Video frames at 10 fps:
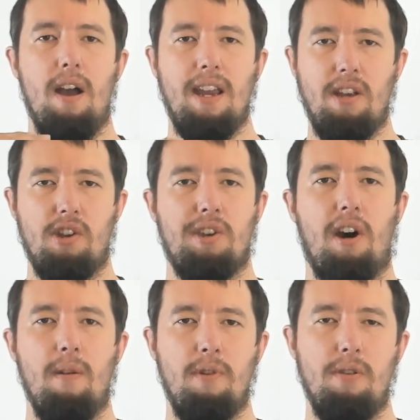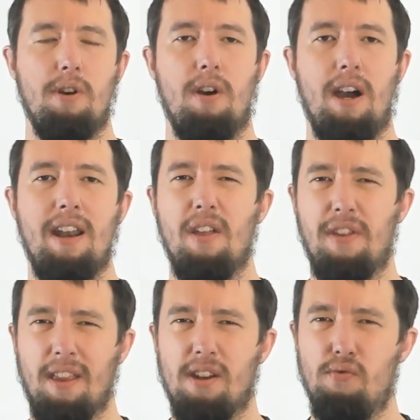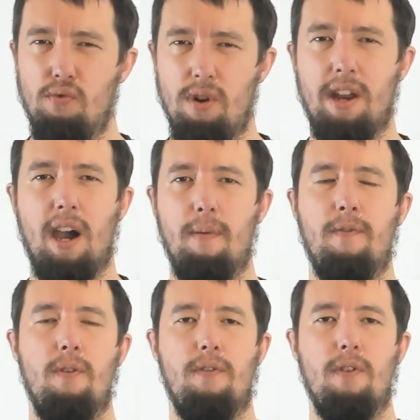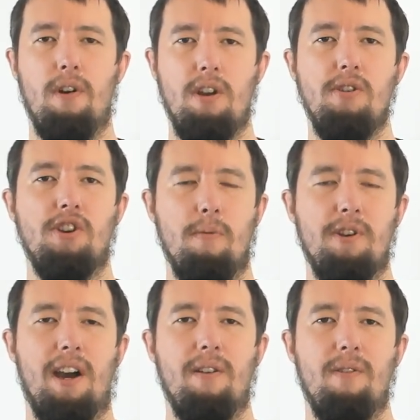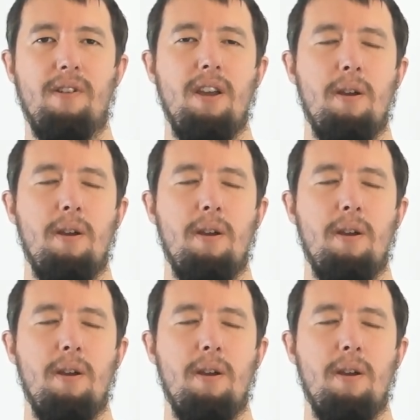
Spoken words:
each time you do it. And I think that's really helpful for a YouTube channel,